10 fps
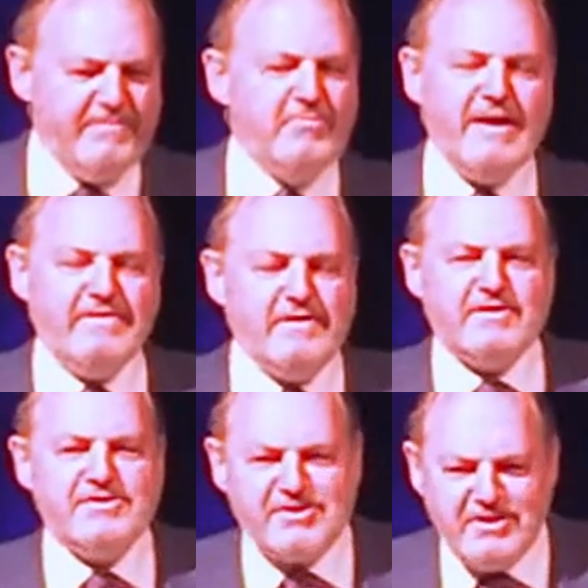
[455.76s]
of you may even have
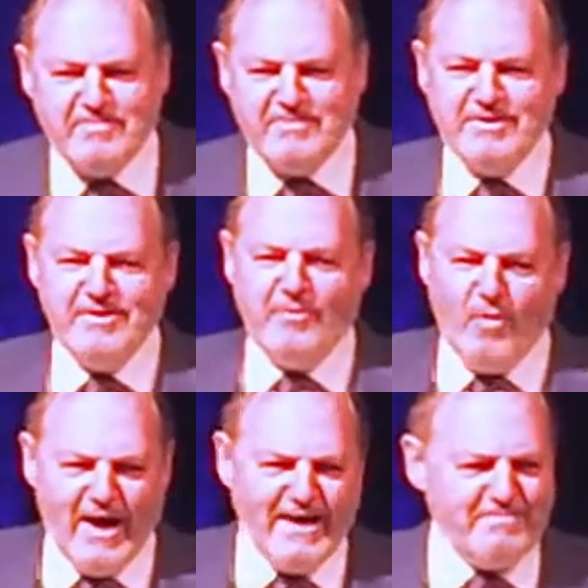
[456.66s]
consumed
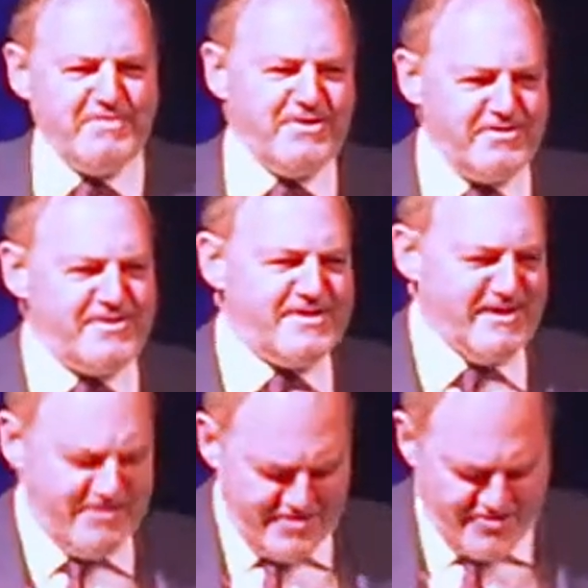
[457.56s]
wine produced
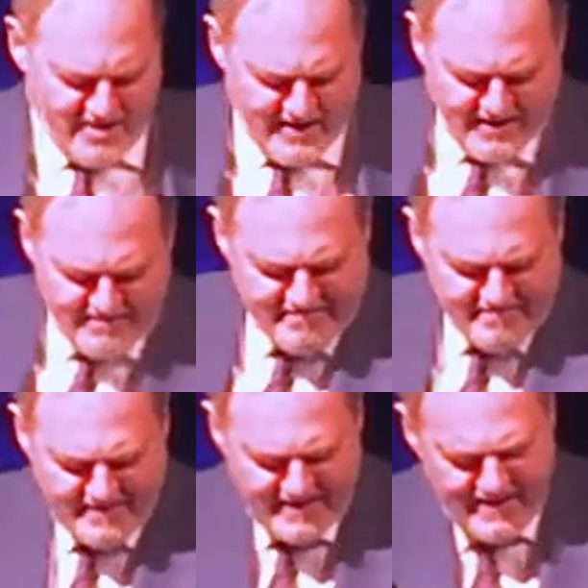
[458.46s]
in Australia.
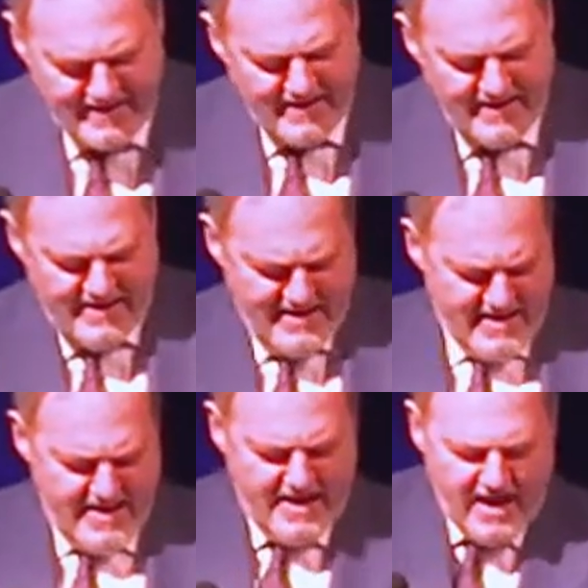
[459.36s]

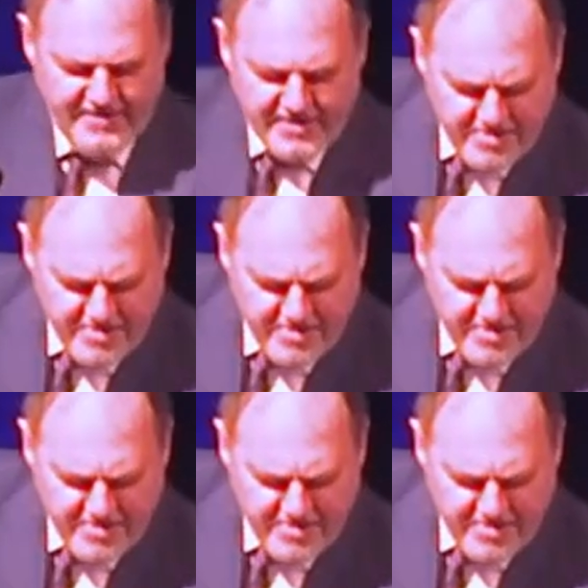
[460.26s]
Now, the